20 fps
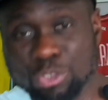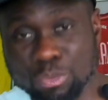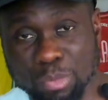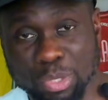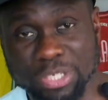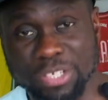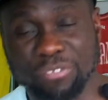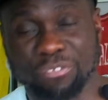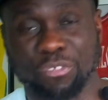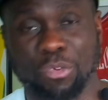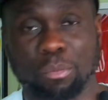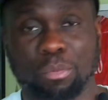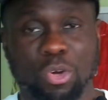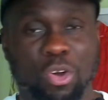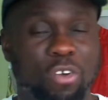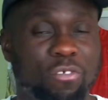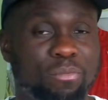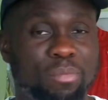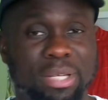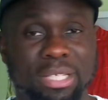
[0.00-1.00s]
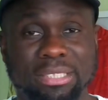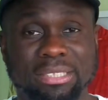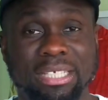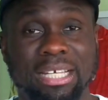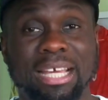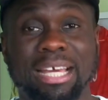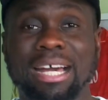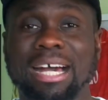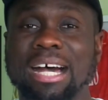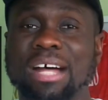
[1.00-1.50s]
money from government,
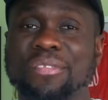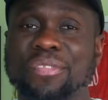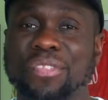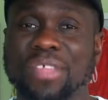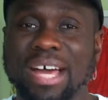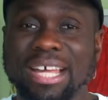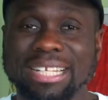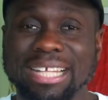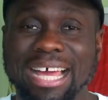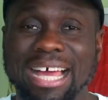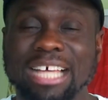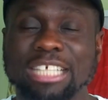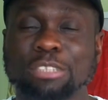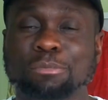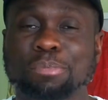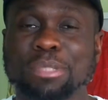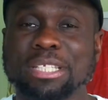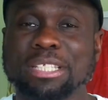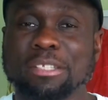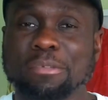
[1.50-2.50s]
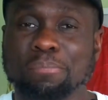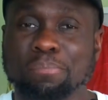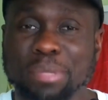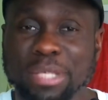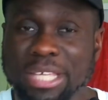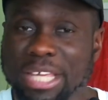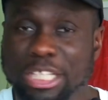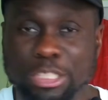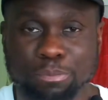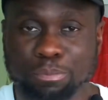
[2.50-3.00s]
and that has been the
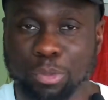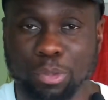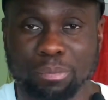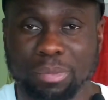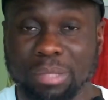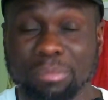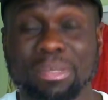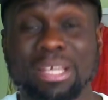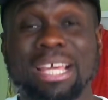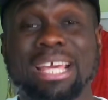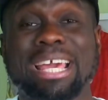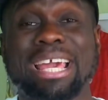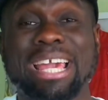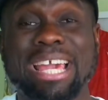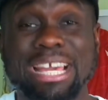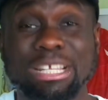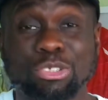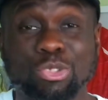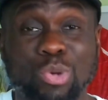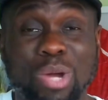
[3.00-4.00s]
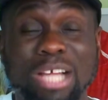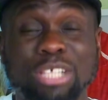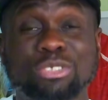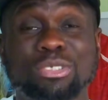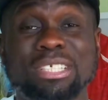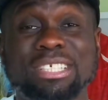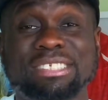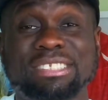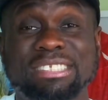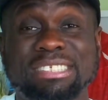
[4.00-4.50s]
biggest problem. Eto
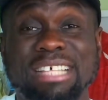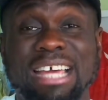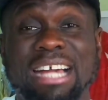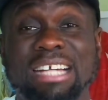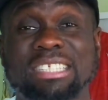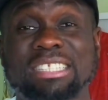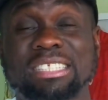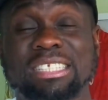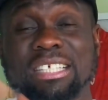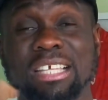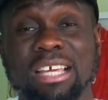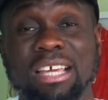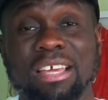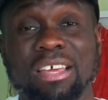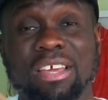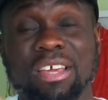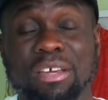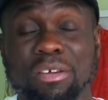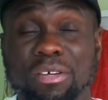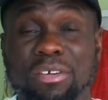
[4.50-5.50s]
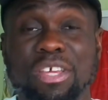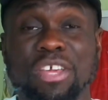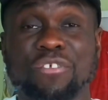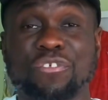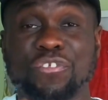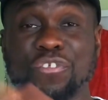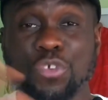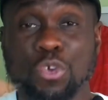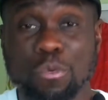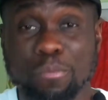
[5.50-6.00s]
actually sacked a
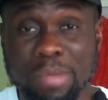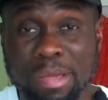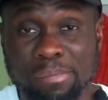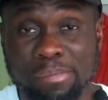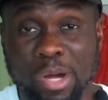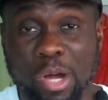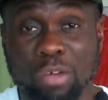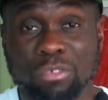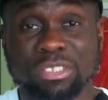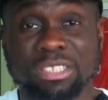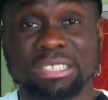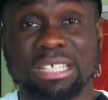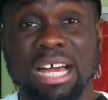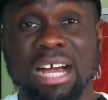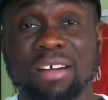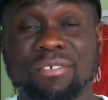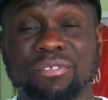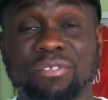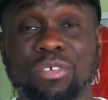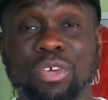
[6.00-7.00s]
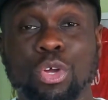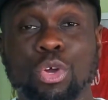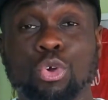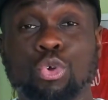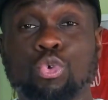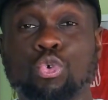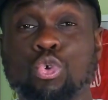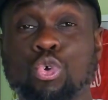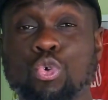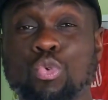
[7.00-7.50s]
few member of staff
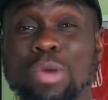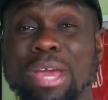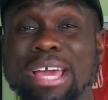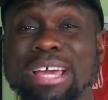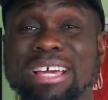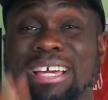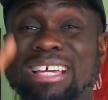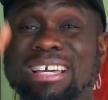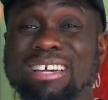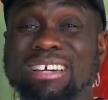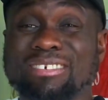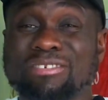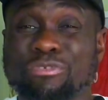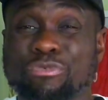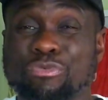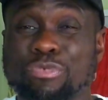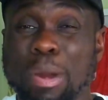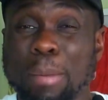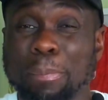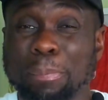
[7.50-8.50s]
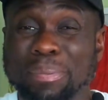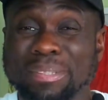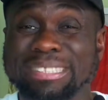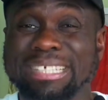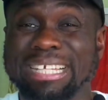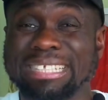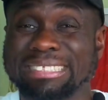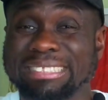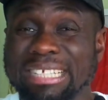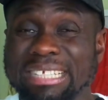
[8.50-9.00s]
who were
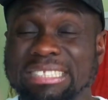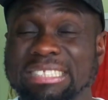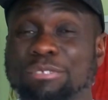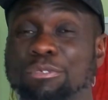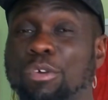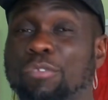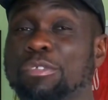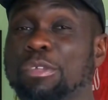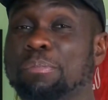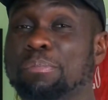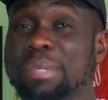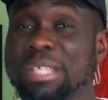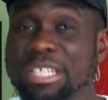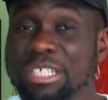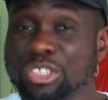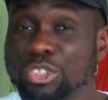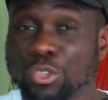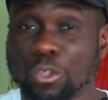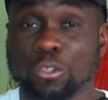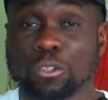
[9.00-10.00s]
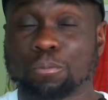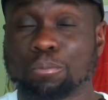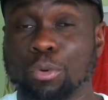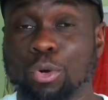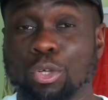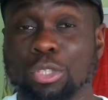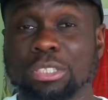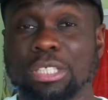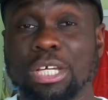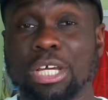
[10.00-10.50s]
representative of the Ministry of
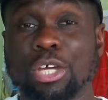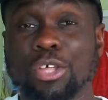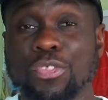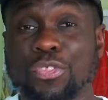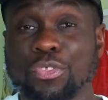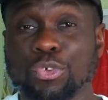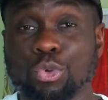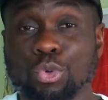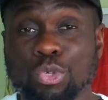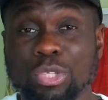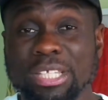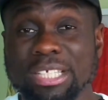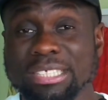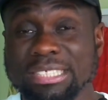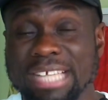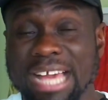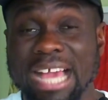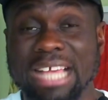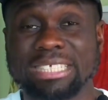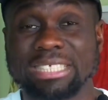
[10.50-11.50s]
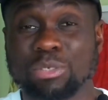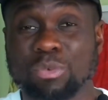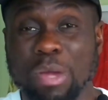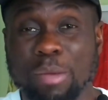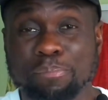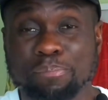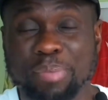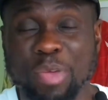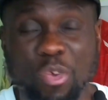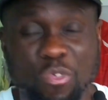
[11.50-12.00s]
Sports. Through these guys, they
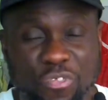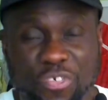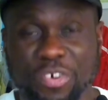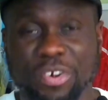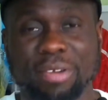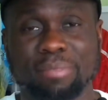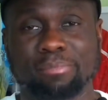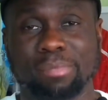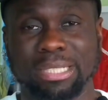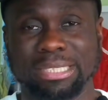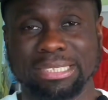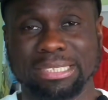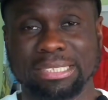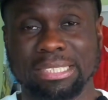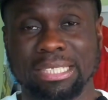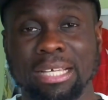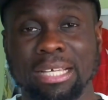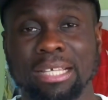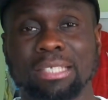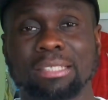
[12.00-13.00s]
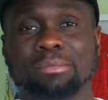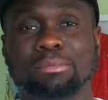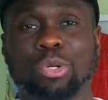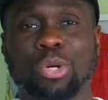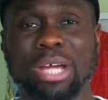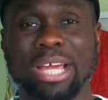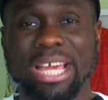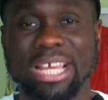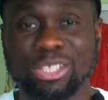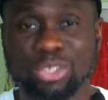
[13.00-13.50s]
were pilfering money.
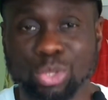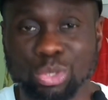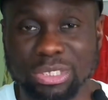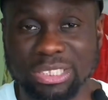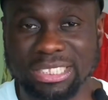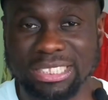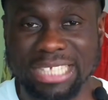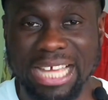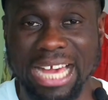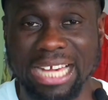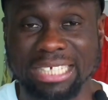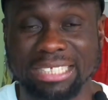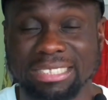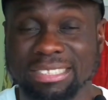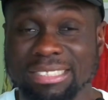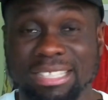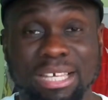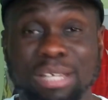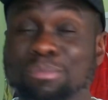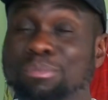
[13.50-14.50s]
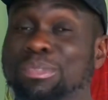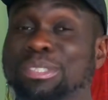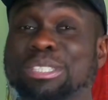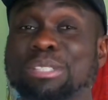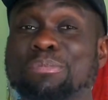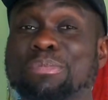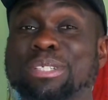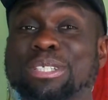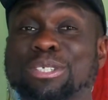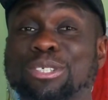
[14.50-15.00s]
But Eto sacked them.
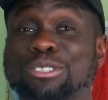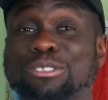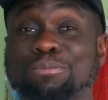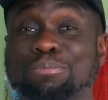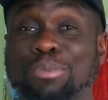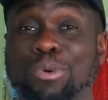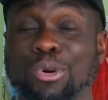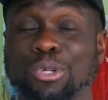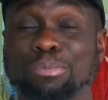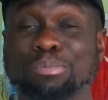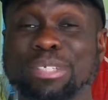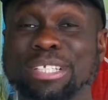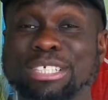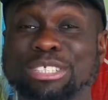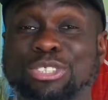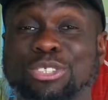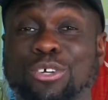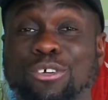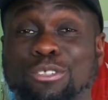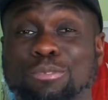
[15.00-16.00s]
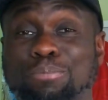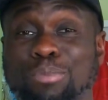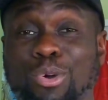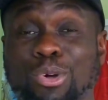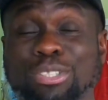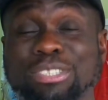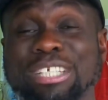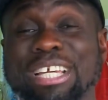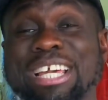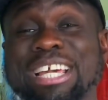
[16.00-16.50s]
The Ministry of
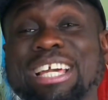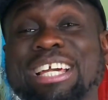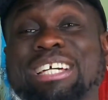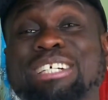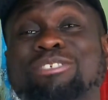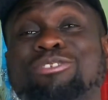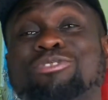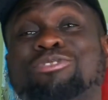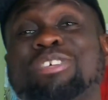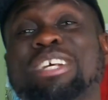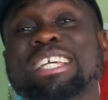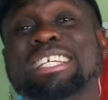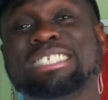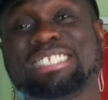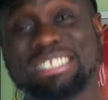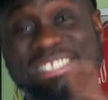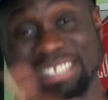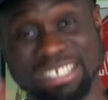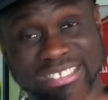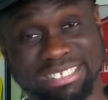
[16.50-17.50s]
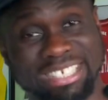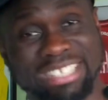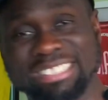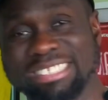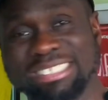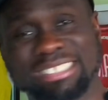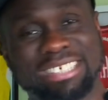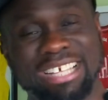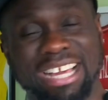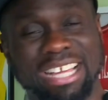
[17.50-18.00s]
Sports reinstated
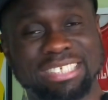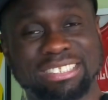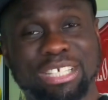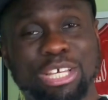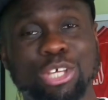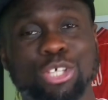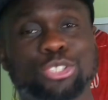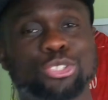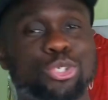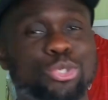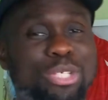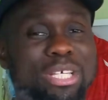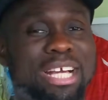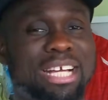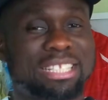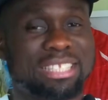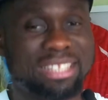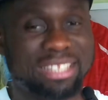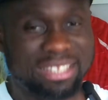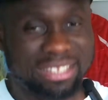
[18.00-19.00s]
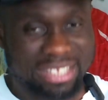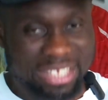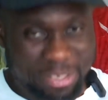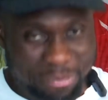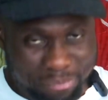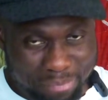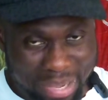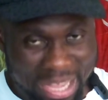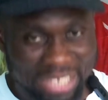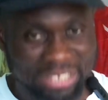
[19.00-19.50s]
these guys. So you can
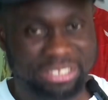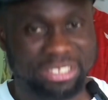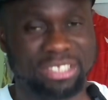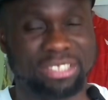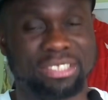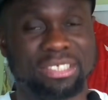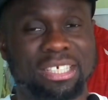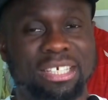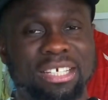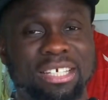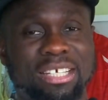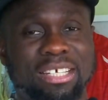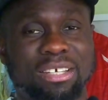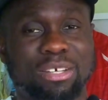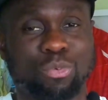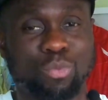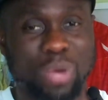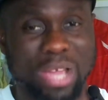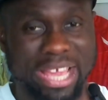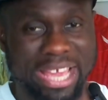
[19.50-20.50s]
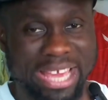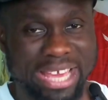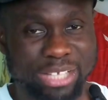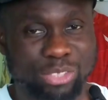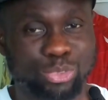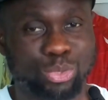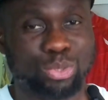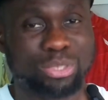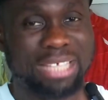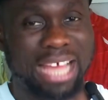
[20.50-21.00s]
imagine where
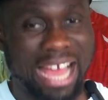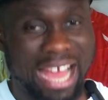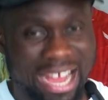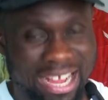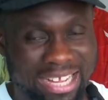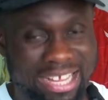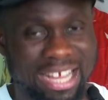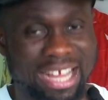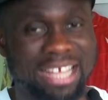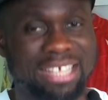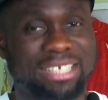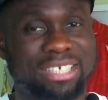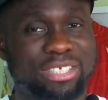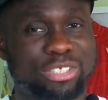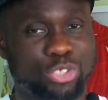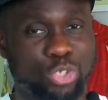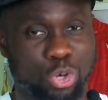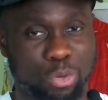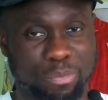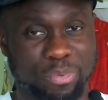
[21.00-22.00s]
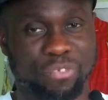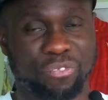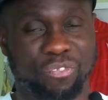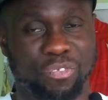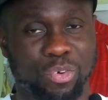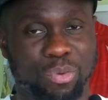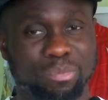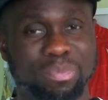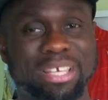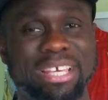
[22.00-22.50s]
Eto's anger is coming
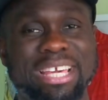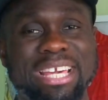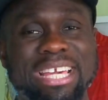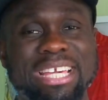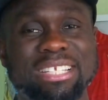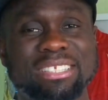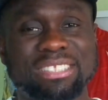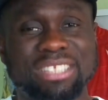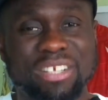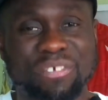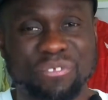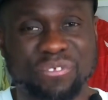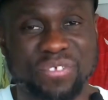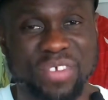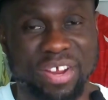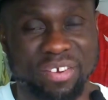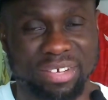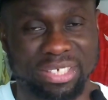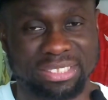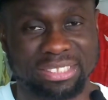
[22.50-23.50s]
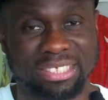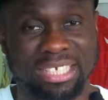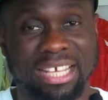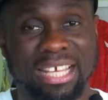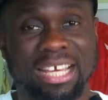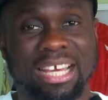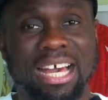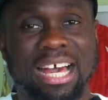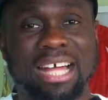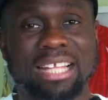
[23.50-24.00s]
from interference.
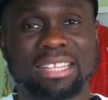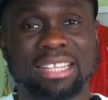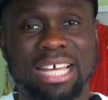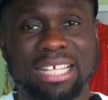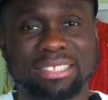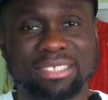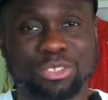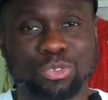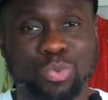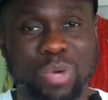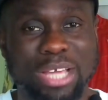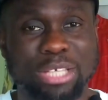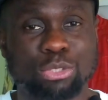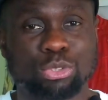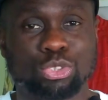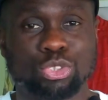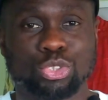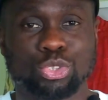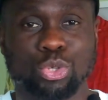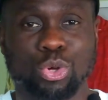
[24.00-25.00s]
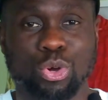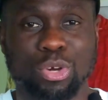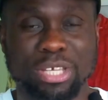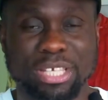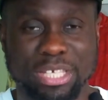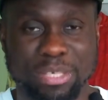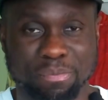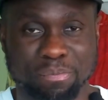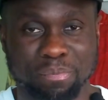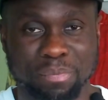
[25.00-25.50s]
And that is why you saw
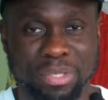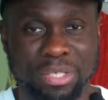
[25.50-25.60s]
him